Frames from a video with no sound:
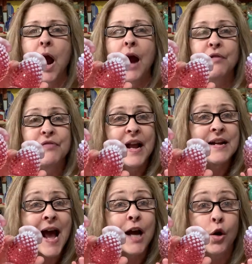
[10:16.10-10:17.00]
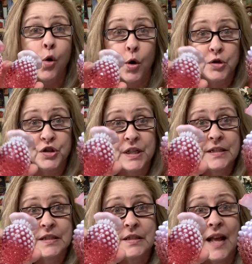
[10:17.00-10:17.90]
Are they not
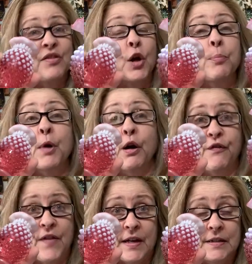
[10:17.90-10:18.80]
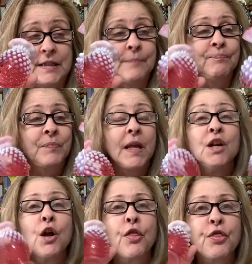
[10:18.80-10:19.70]
gorgeous? And they're perfect.
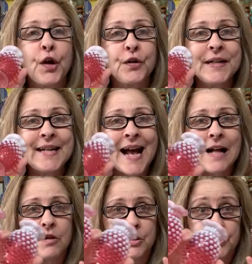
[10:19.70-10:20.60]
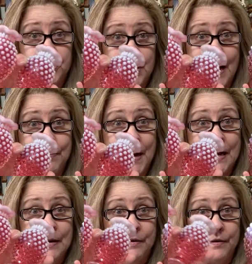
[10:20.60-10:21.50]
$30 I
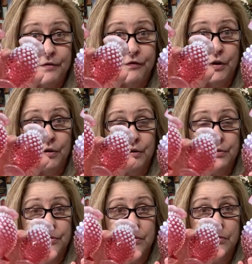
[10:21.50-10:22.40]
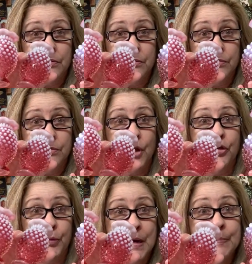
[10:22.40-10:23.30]
paid for the
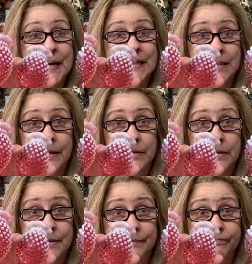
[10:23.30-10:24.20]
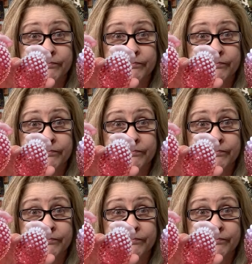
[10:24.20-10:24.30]
three pieces.